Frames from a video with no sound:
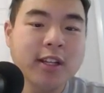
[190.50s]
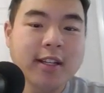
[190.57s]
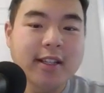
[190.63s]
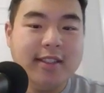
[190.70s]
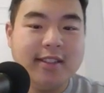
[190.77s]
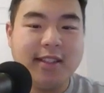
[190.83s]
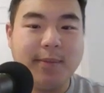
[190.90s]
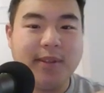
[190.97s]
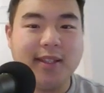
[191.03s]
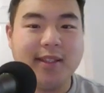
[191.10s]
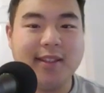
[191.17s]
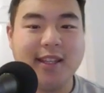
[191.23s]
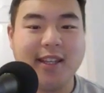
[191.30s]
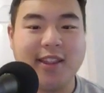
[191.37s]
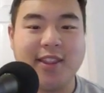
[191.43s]
something
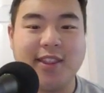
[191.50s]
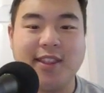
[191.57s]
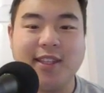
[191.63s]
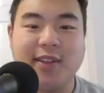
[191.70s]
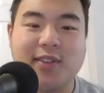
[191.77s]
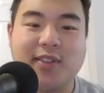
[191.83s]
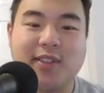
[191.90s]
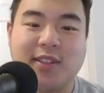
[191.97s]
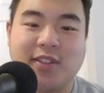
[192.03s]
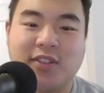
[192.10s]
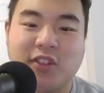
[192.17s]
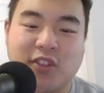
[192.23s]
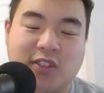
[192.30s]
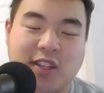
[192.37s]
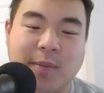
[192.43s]
like this is
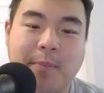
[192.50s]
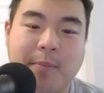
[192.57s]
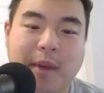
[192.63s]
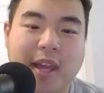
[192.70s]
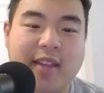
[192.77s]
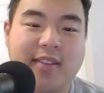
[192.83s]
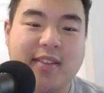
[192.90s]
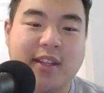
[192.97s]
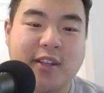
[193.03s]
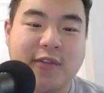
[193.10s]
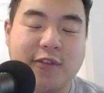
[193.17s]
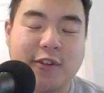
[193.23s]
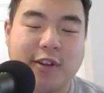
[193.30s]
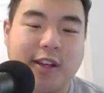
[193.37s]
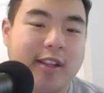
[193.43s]
just amazing
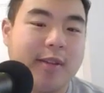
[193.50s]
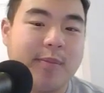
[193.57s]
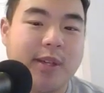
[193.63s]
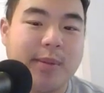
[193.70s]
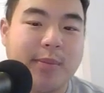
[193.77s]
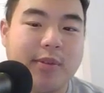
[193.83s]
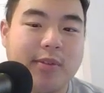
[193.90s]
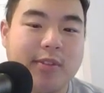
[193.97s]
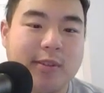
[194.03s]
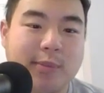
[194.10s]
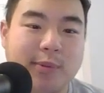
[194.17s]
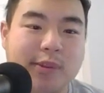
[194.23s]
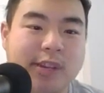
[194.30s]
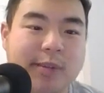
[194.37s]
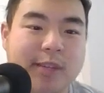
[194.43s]
for getting people into
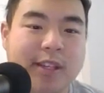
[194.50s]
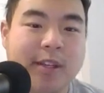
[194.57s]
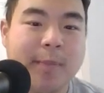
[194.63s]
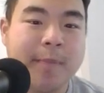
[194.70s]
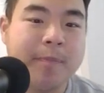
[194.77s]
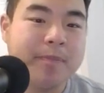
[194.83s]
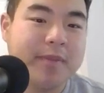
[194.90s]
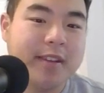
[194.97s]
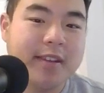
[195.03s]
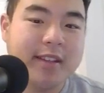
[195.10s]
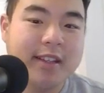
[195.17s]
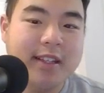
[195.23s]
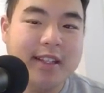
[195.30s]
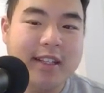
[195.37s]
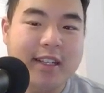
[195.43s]
premium.
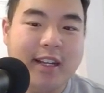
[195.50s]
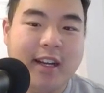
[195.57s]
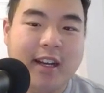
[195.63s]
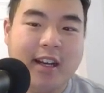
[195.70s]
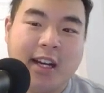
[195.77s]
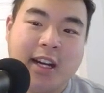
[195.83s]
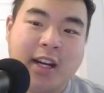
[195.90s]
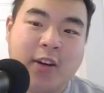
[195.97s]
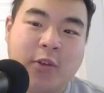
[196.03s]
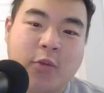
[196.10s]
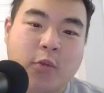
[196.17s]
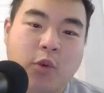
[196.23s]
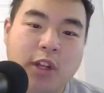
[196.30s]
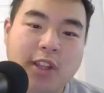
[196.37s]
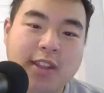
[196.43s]

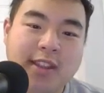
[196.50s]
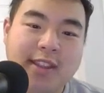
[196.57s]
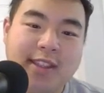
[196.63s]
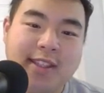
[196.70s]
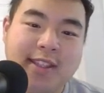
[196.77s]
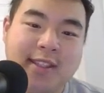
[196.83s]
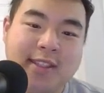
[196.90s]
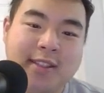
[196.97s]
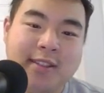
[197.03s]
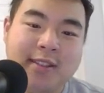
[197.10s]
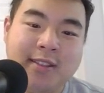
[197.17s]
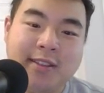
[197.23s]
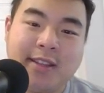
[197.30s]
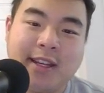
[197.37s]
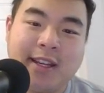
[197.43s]
One
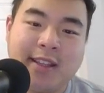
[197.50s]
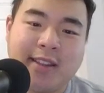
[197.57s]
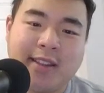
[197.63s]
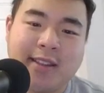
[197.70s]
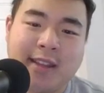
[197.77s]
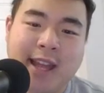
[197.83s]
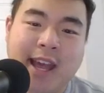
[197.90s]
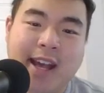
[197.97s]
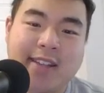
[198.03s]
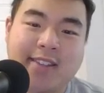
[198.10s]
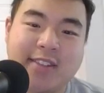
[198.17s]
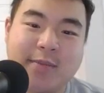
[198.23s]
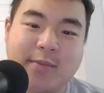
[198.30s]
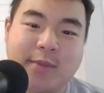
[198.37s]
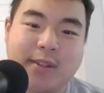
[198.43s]
thing that
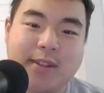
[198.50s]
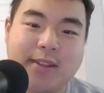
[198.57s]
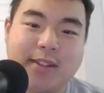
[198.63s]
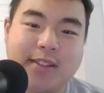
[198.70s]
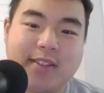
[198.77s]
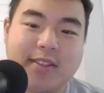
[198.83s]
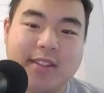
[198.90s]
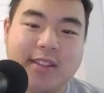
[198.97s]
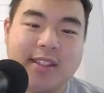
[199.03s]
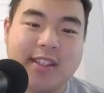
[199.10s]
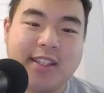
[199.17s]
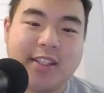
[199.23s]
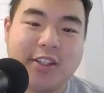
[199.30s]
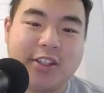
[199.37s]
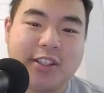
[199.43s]
hasn't been listed
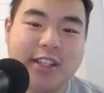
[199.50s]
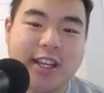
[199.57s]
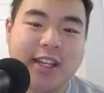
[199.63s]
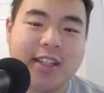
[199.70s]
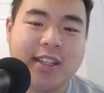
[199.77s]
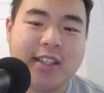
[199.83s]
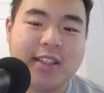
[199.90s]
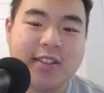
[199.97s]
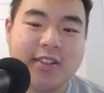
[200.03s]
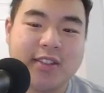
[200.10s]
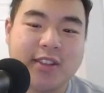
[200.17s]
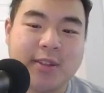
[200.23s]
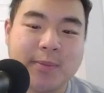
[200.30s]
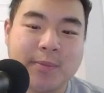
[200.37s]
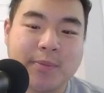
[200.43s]
here yet is
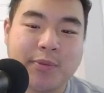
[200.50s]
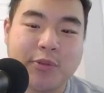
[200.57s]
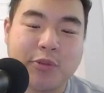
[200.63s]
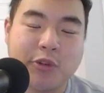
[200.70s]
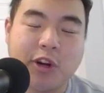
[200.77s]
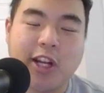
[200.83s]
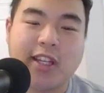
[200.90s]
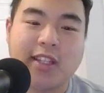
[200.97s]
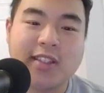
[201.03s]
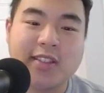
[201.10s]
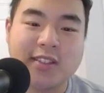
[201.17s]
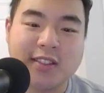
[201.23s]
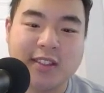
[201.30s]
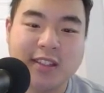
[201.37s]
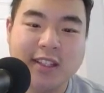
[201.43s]
the
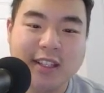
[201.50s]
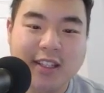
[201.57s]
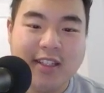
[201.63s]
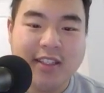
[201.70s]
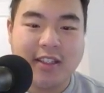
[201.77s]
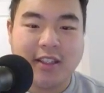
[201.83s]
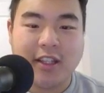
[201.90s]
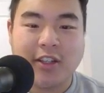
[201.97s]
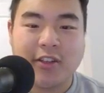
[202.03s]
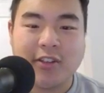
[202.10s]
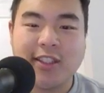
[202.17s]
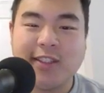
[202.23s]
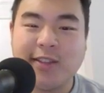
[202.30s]
price. You know, these